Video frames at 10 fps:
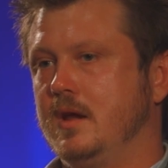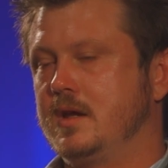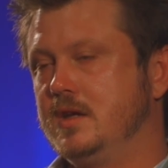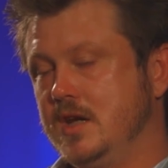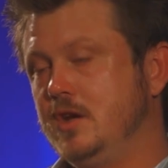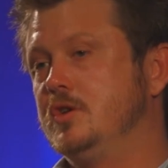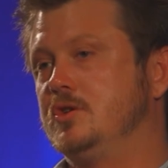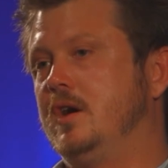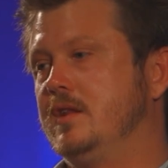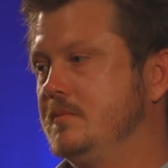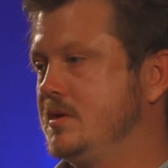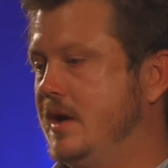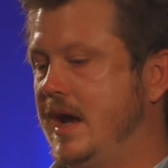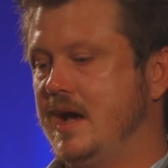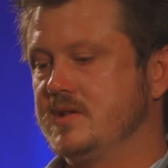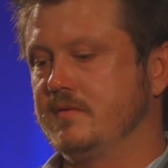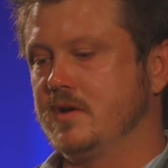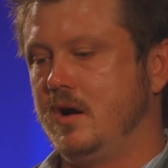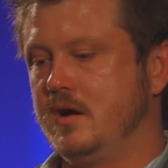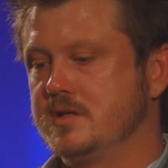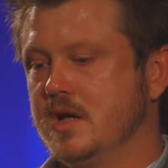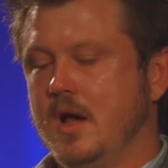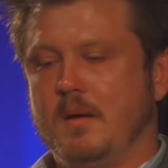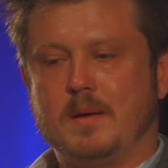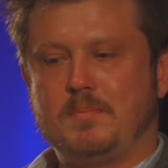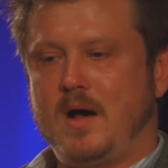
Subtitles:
continue to draw on them to write House of Cards. But